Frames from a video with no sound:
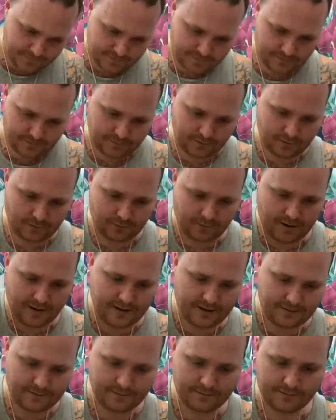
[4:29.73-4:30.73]
All
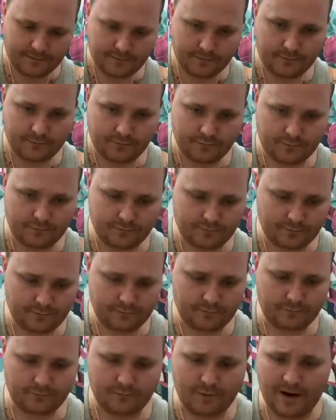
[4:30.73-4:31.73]
right,
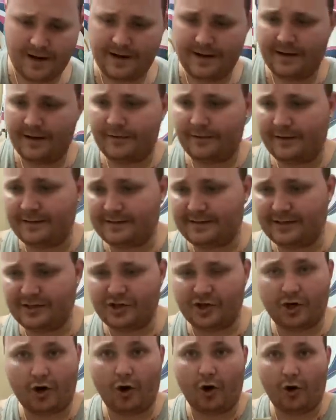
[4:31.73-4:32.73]
right here, this is
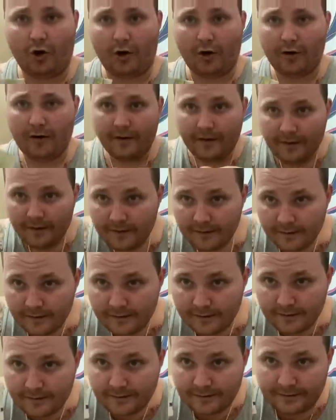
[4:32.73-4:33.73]
your car,
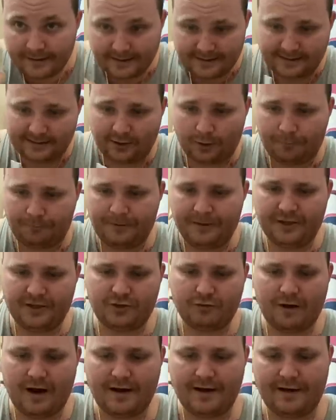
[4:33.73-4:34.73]
this little piece
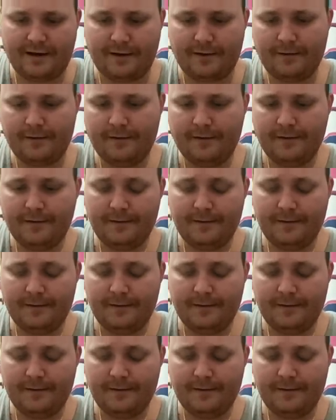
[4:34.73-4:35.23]
right here.